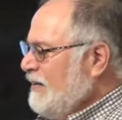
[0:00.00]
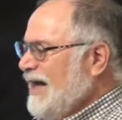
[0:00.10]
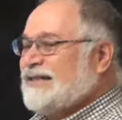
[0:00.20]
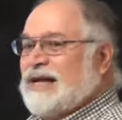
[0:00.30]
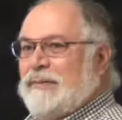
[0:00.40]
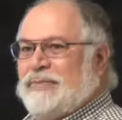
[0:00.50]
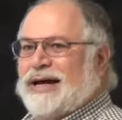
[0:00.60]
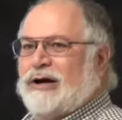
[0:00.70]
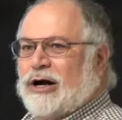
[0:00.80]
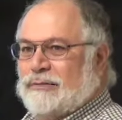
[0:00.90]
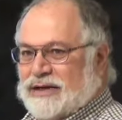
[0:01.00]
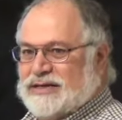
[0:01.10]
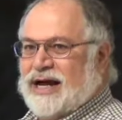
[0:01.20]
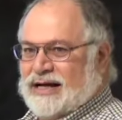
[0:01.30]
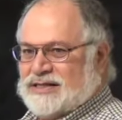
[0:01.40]
That's a big carbon
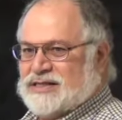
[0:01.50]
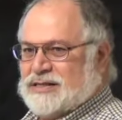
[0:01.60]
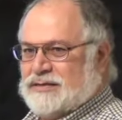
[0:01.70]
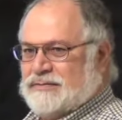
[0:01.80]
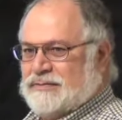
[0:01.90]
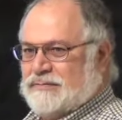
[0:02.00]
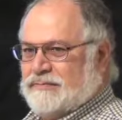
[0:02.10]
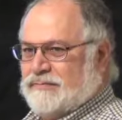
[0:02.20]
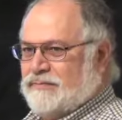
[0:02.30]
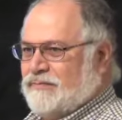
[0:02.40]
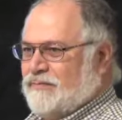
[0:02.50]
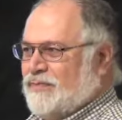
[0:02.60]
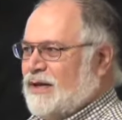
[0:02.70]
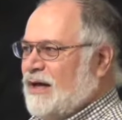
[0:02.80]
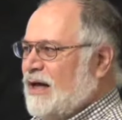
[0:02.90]
tax.
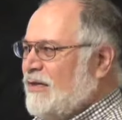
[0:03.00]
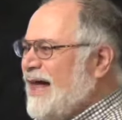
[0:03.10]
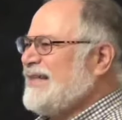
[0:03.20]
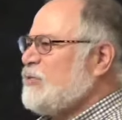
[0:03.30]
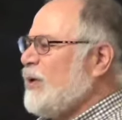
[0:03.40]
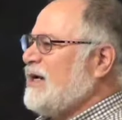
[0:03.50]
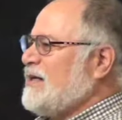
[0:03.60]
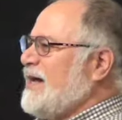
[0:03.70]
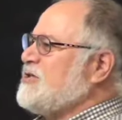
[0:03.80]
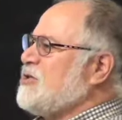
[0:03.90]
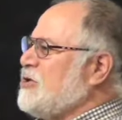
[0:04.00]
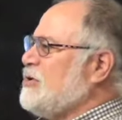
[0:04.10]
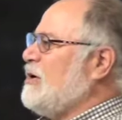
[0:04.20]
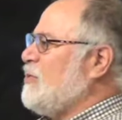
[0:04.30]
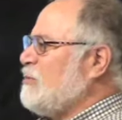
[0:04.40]
That's what it takes to
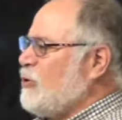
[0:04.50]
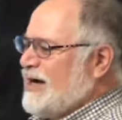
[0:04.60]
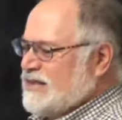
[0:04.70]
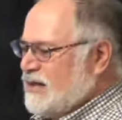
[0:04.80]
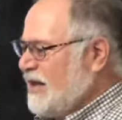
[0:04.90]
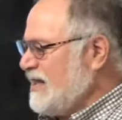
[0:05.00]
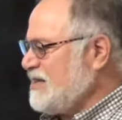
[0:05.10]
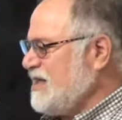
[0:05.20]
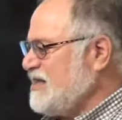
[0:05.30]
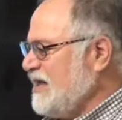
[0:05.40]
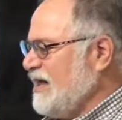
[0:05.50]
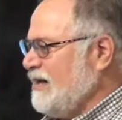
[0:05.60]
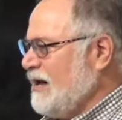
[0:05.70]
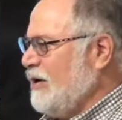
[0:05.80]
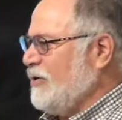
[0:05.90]
do it with price elasticity
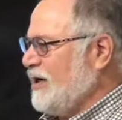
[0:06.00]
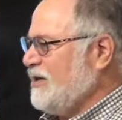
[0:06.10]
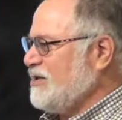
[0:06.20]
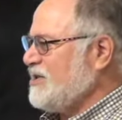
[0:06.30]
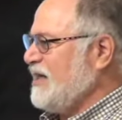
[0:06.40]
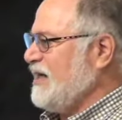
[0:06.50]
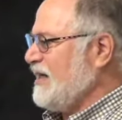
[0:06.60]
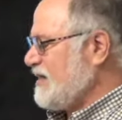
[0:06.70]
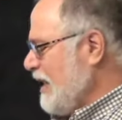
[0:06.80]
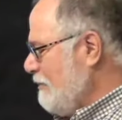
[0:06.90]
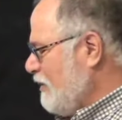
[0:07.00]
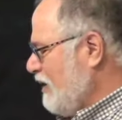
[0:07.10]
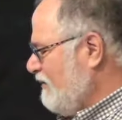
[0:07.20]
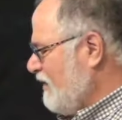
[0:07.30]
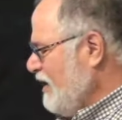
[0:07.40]
alone, and you'll see an
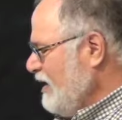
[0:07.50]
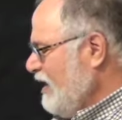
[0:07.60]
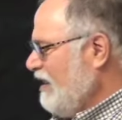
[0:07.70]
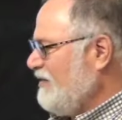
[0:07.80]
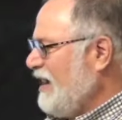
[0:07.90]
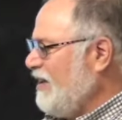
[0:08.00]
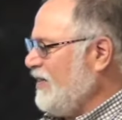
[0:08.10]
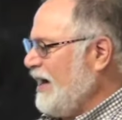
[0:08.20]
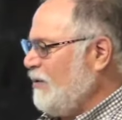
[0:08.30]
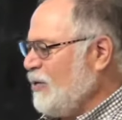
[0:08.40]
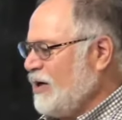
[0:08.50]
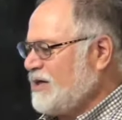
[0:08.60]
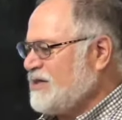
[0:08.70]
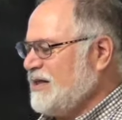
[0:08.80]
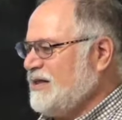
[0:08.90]
example of how that
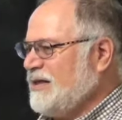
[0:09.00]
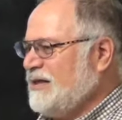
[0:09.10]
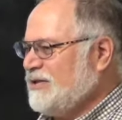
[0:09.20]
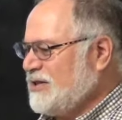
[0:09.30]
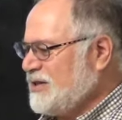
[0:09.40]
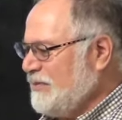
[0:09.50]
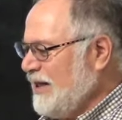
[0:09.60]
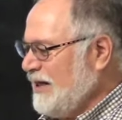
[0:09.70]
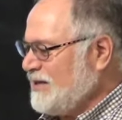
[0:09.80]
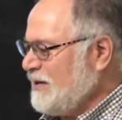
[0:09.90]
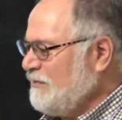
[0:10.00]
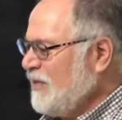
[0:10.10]
works in just a minute.